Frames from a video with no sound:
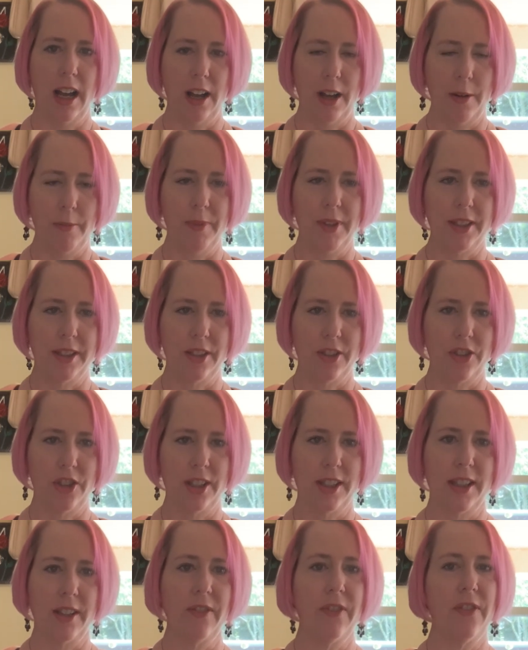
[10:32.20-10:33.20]
this is
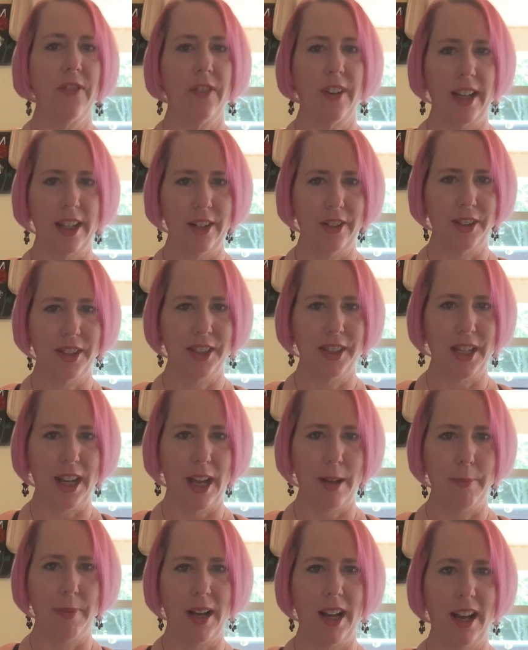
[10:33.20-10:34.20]
just the final
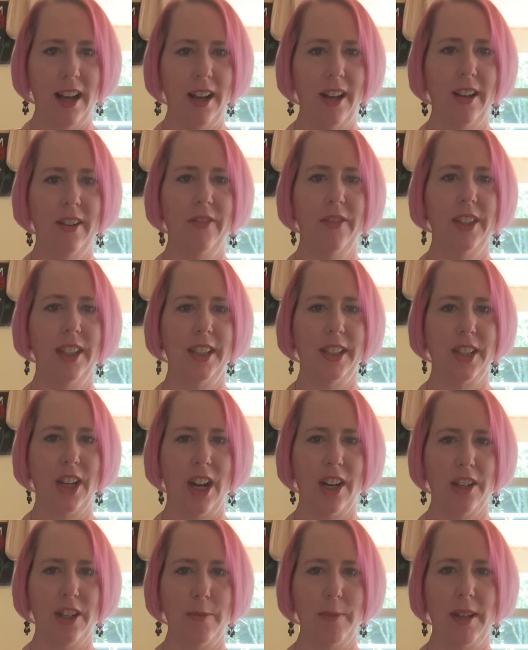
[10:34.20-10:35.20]
step of these
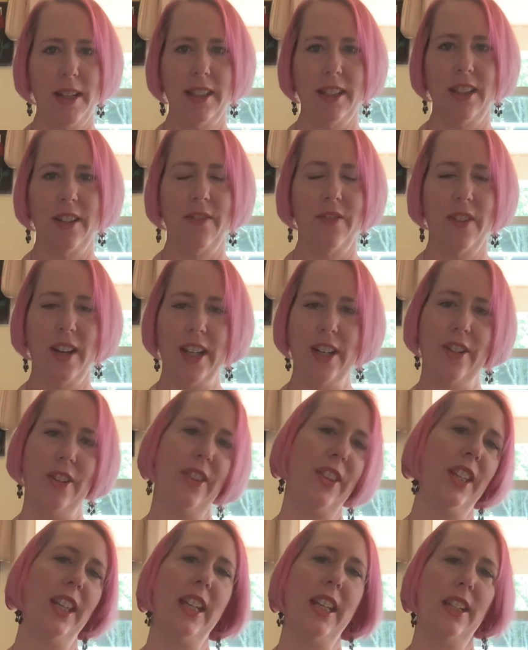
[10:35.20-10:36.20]
documents and the final
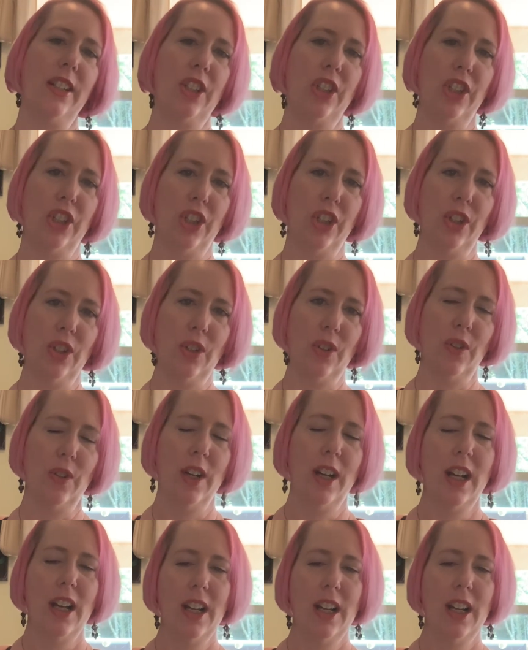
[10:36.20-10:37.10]
thing to